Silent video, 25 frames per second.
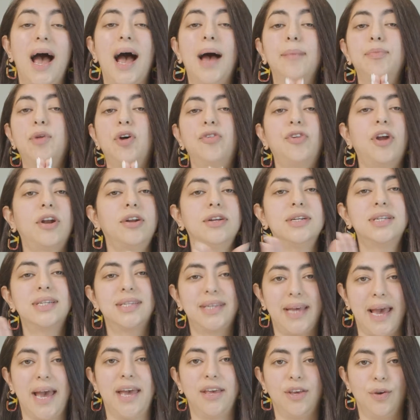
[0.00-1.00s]
I'm not trying to
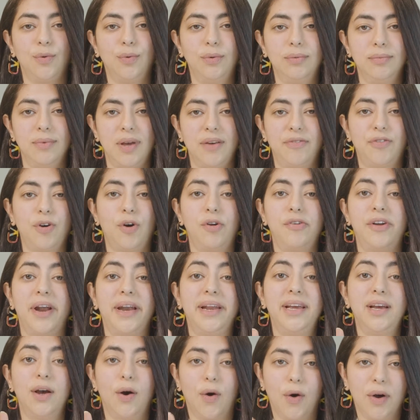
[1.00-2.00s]
scare you if you're
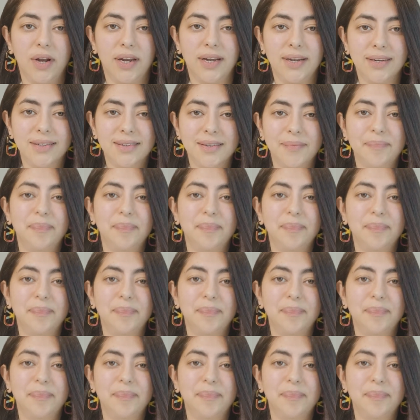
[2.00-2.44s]
already on it.